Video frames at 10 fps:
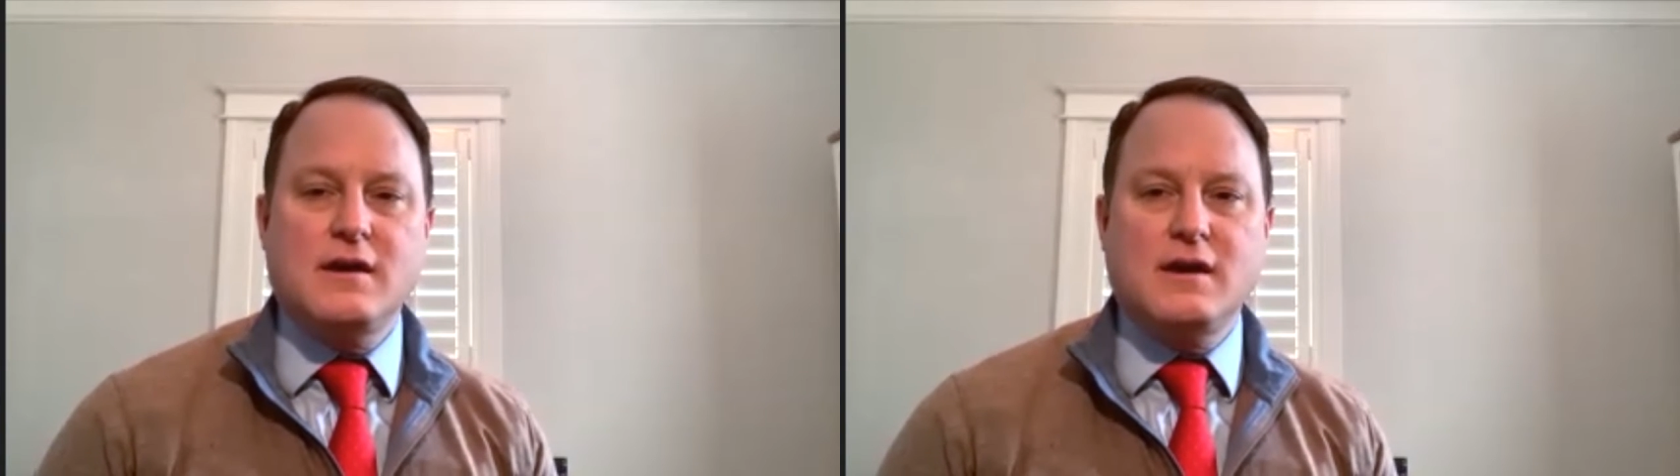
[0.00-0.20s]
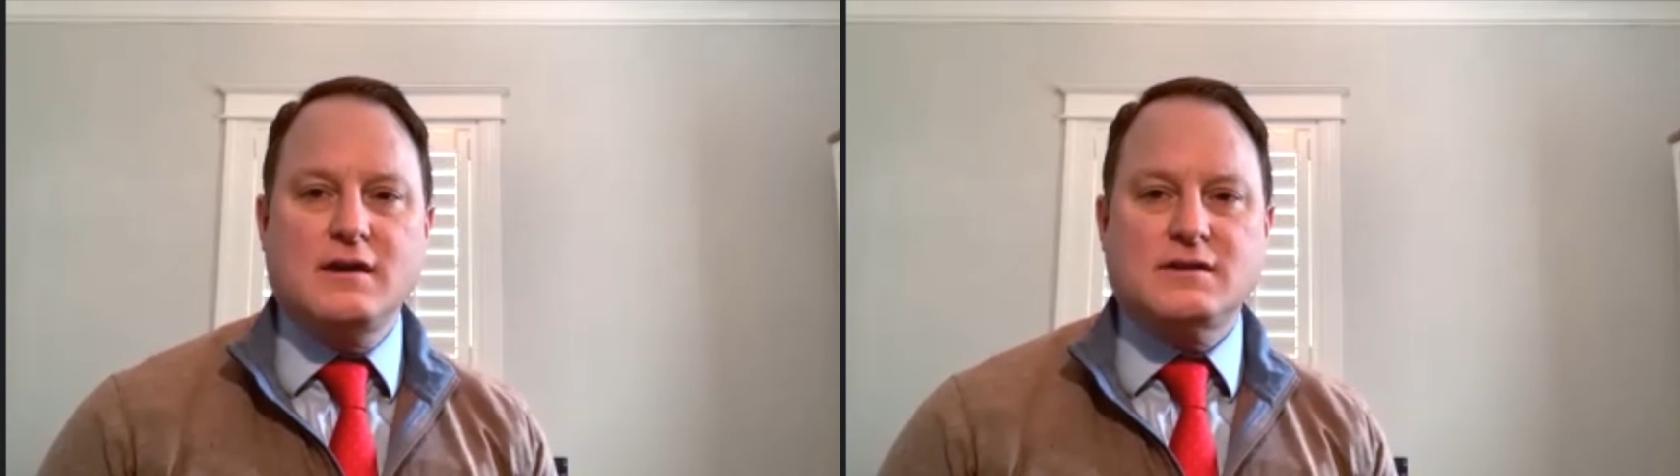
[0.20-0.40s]

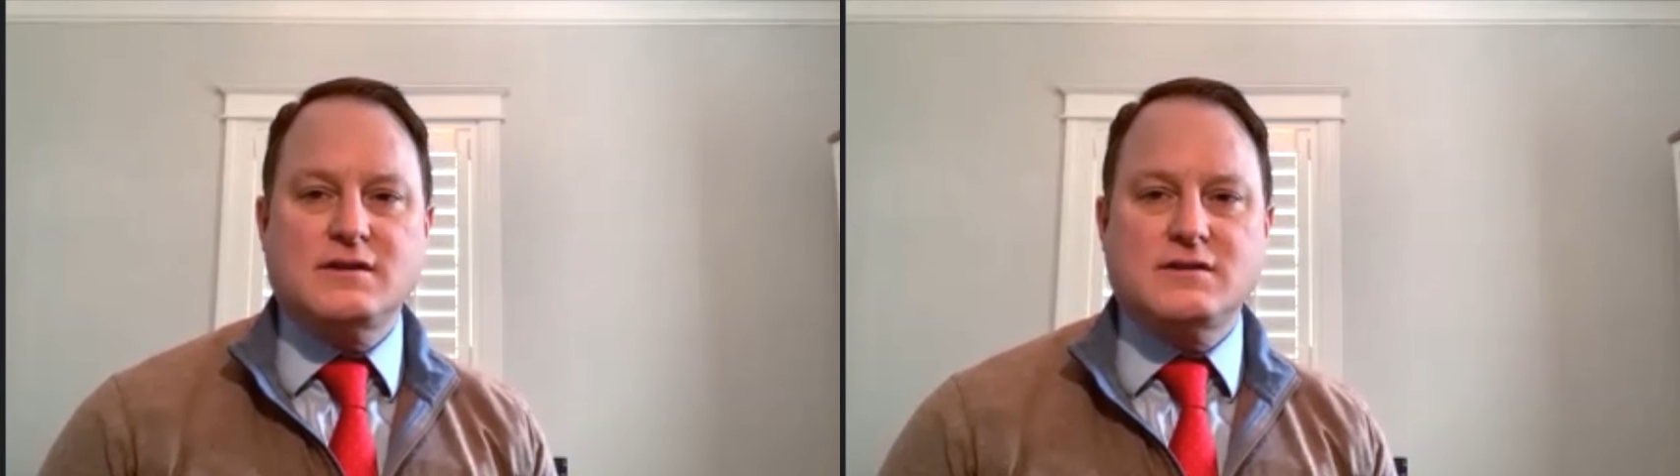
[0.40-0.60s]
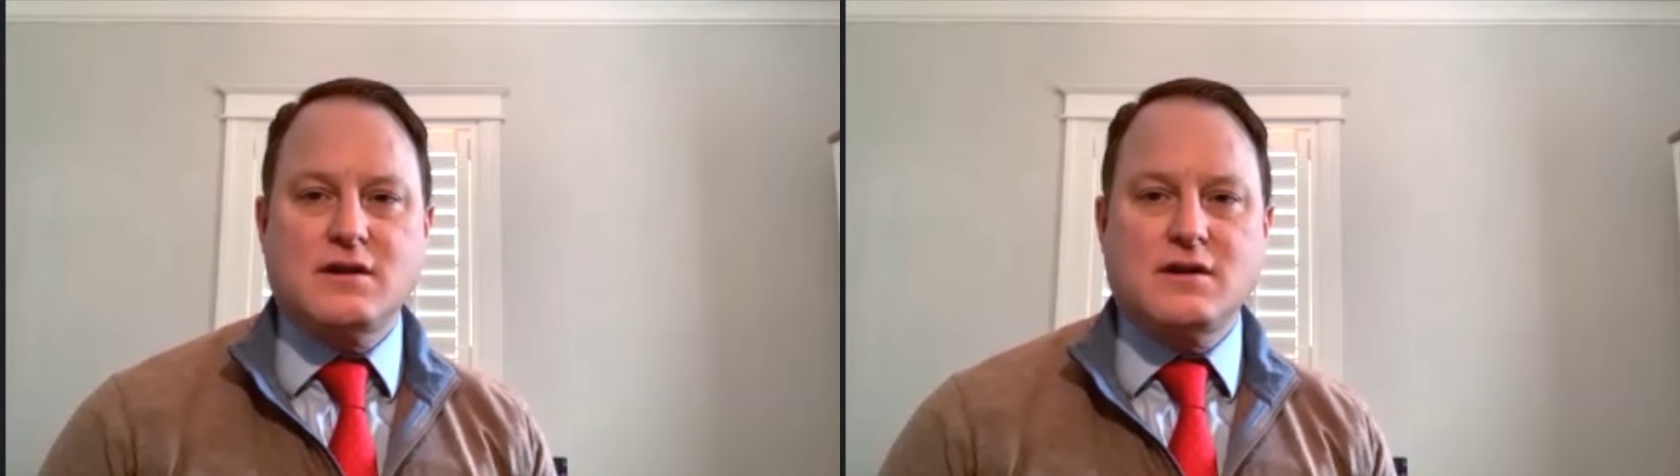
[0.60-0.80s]
it
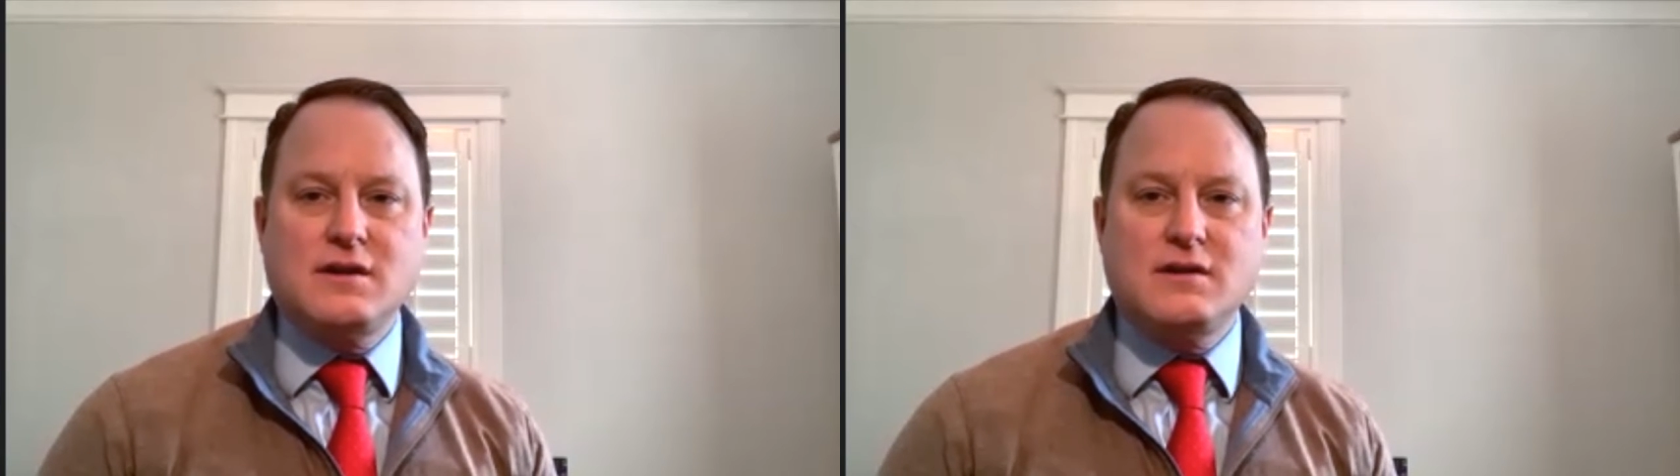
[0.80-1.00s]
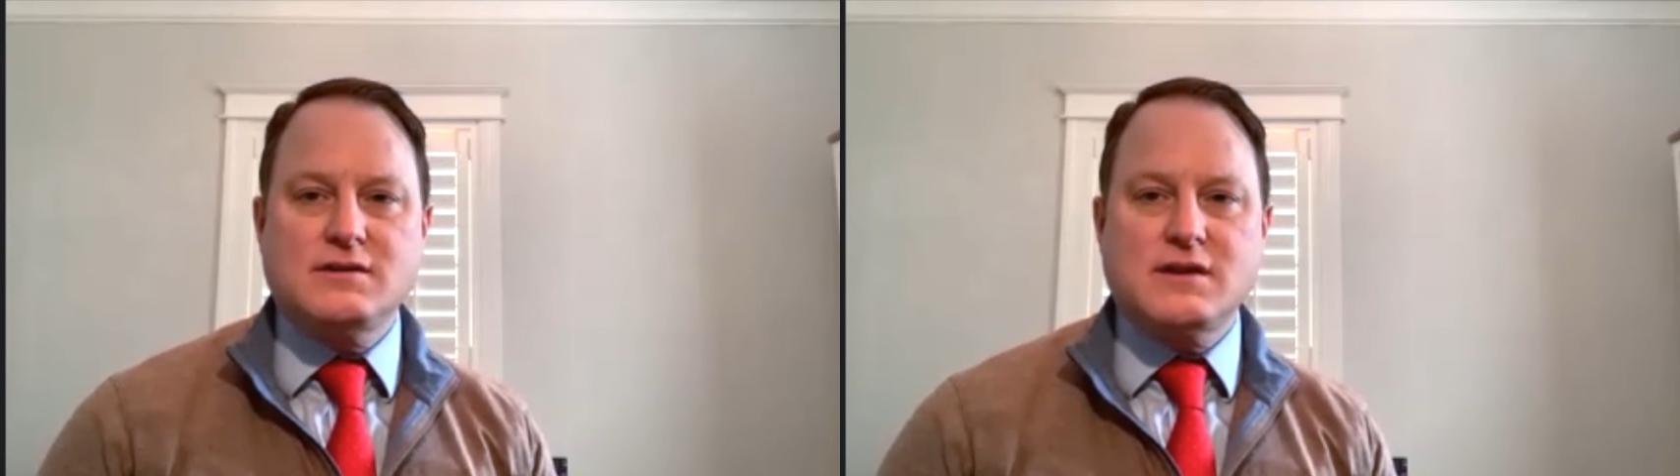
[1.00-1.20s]

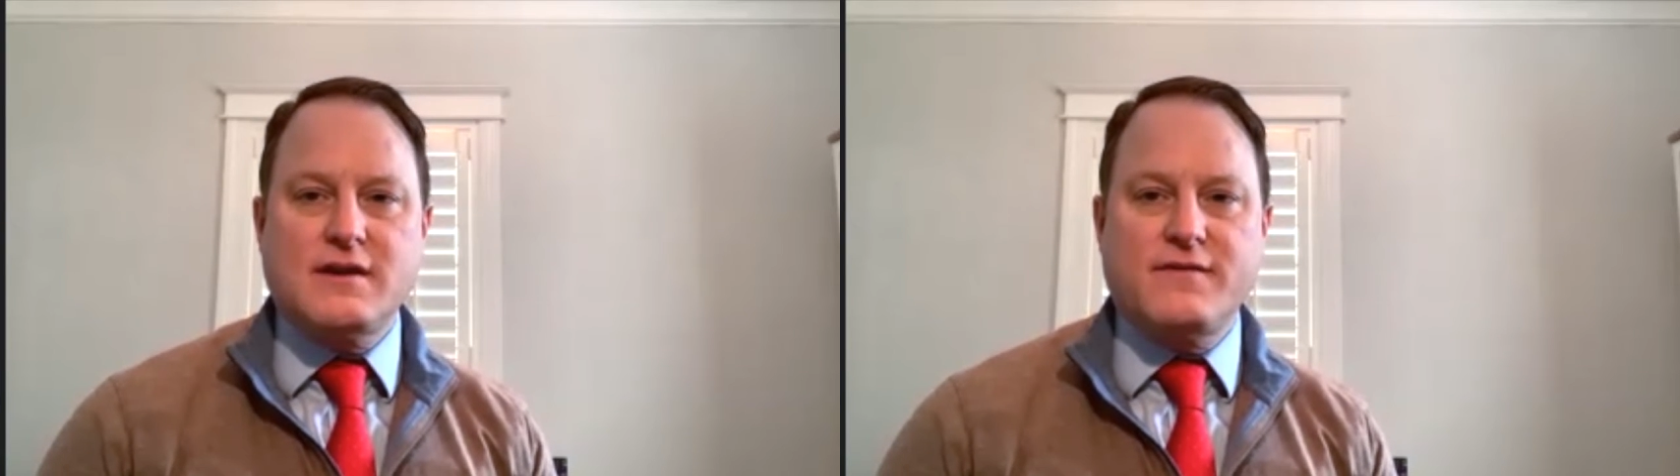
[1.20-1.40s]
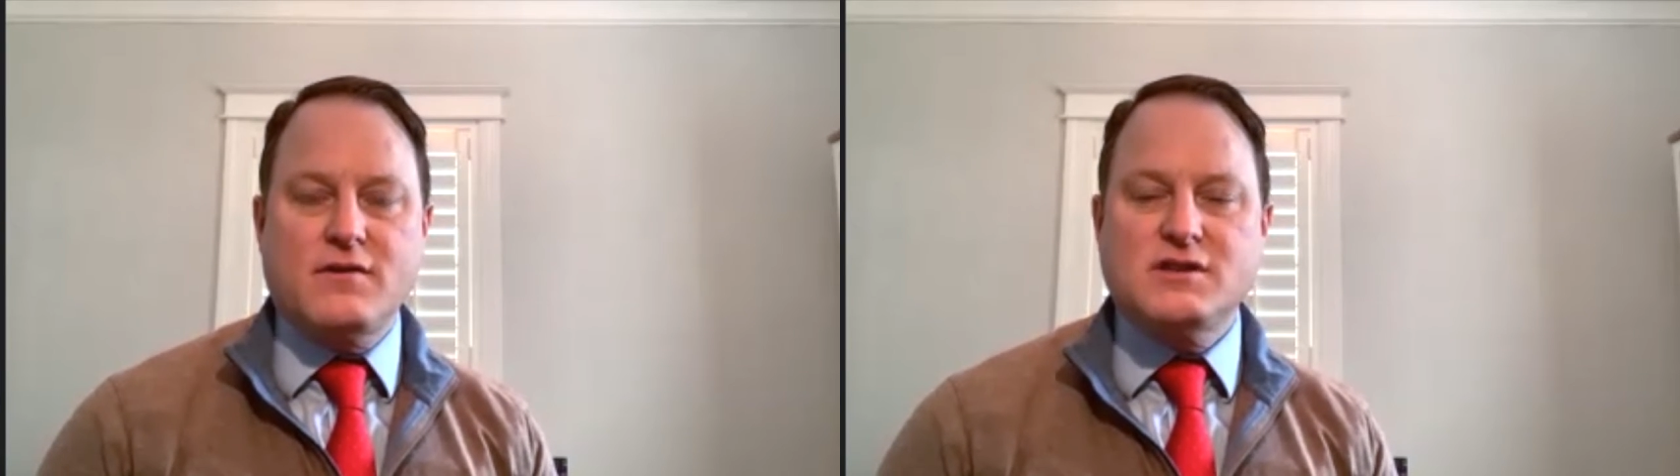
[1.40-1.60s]
studies a
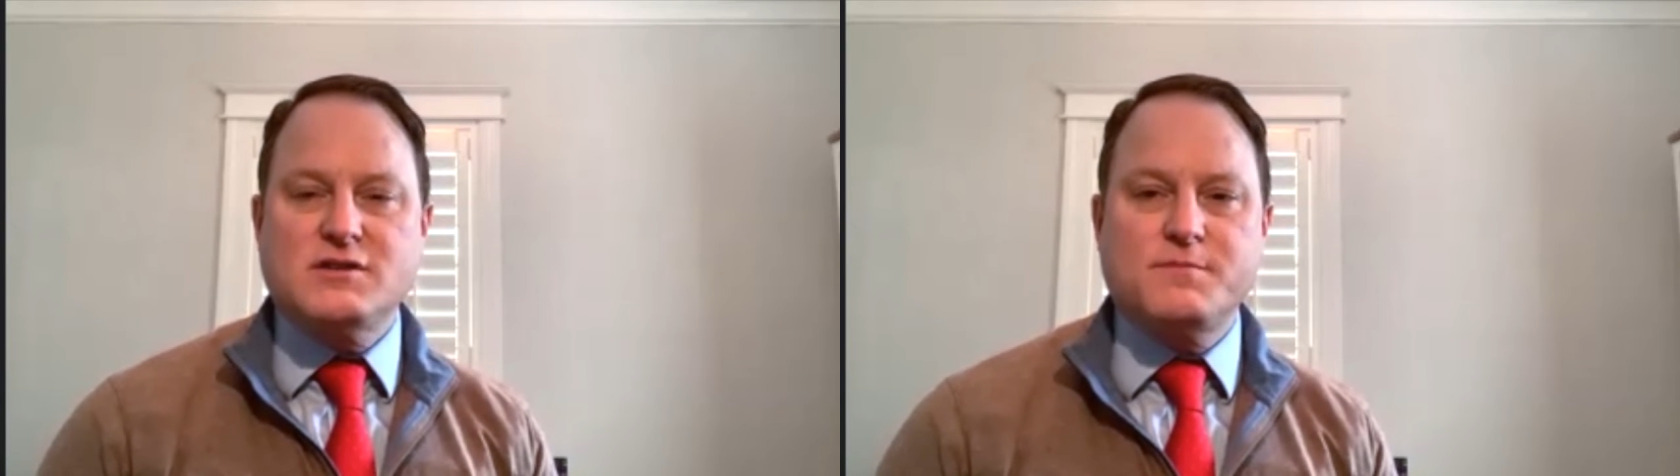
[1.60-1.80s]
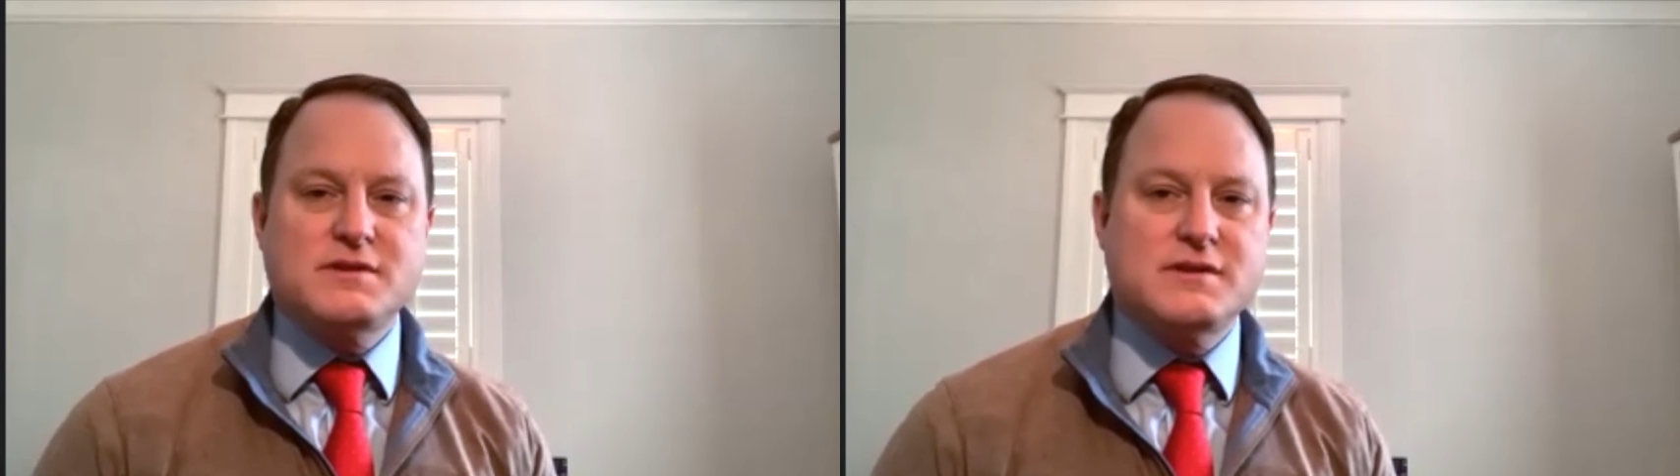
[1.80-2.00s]
very
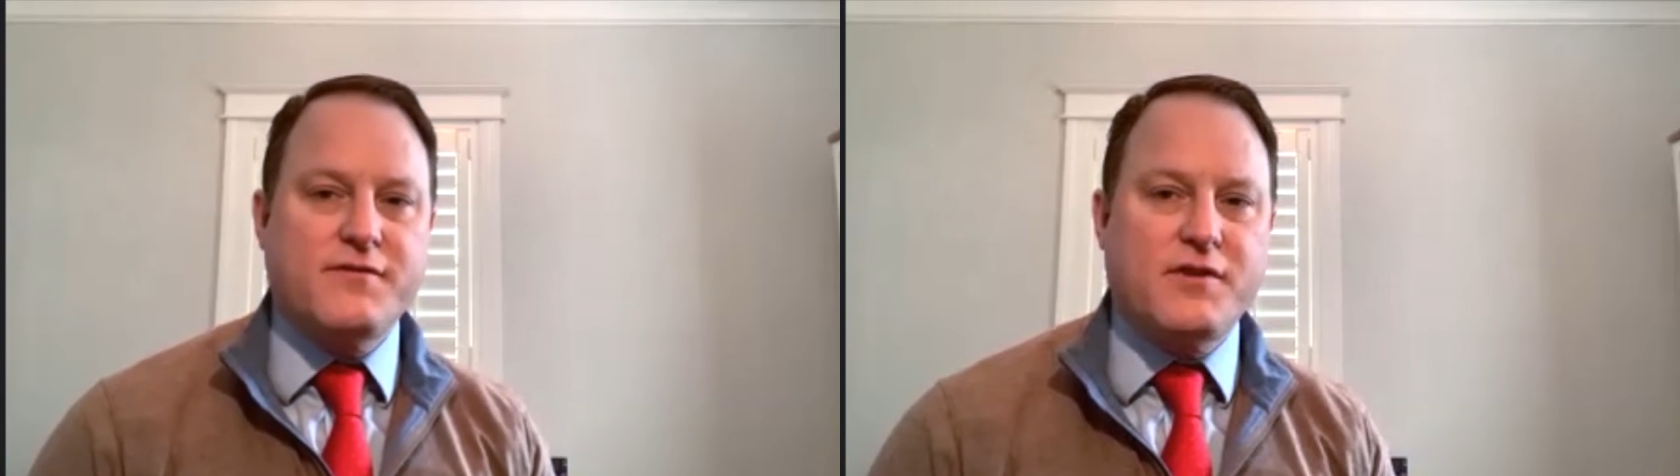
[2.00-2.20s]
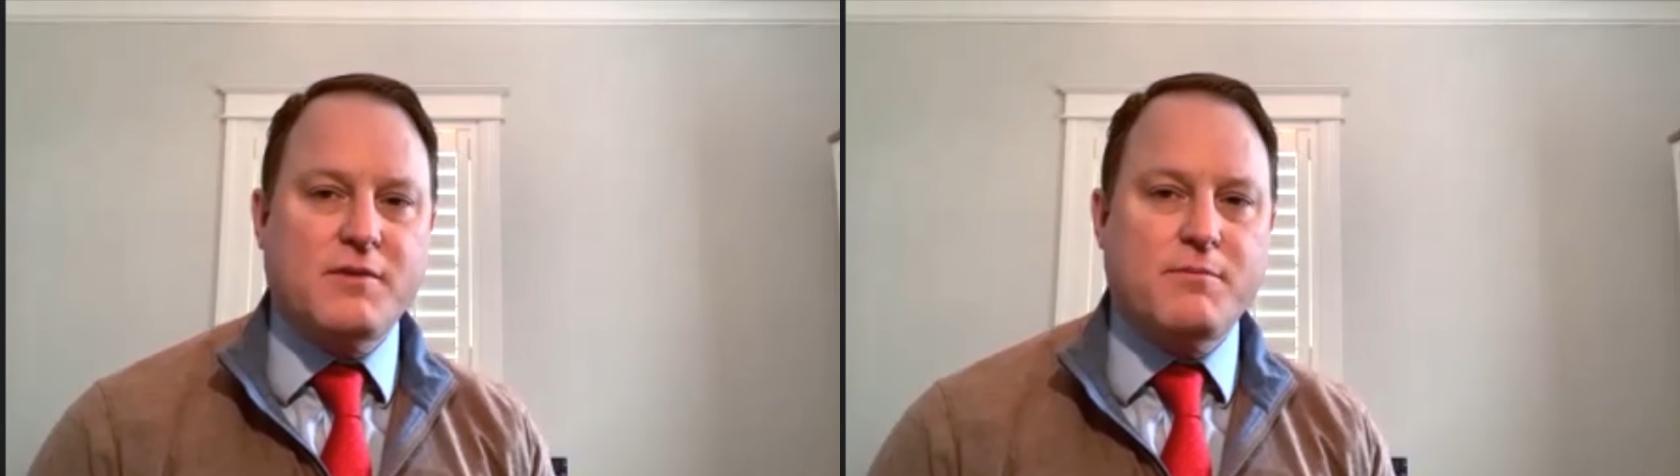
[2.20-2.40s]

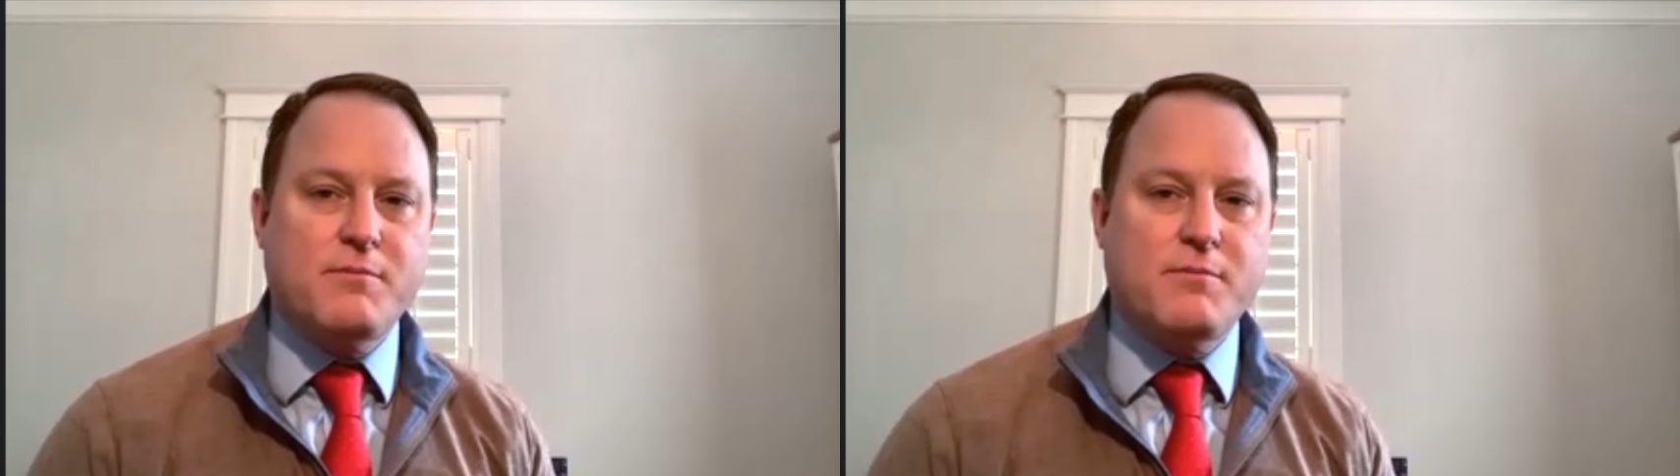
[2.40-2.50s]
specific